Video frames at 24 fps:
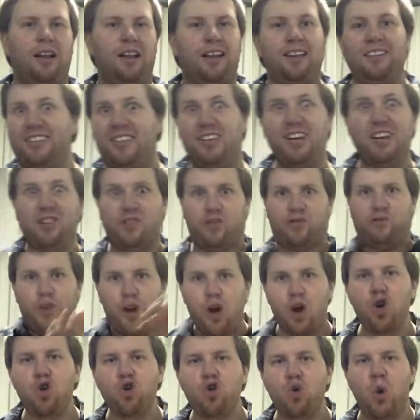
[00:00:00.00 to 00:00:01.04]
Let's just
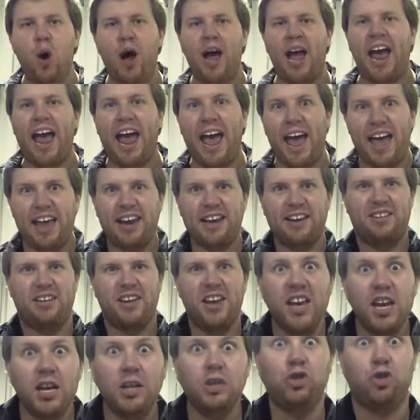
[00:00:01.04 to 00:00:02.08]
view and
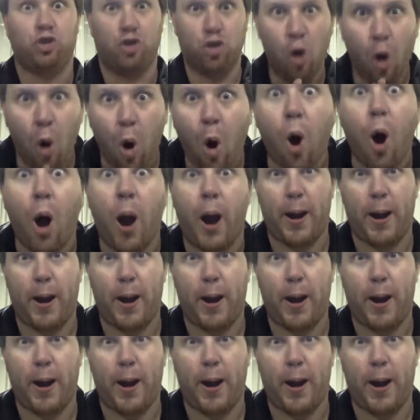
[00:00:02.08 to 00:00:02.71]
enjoy.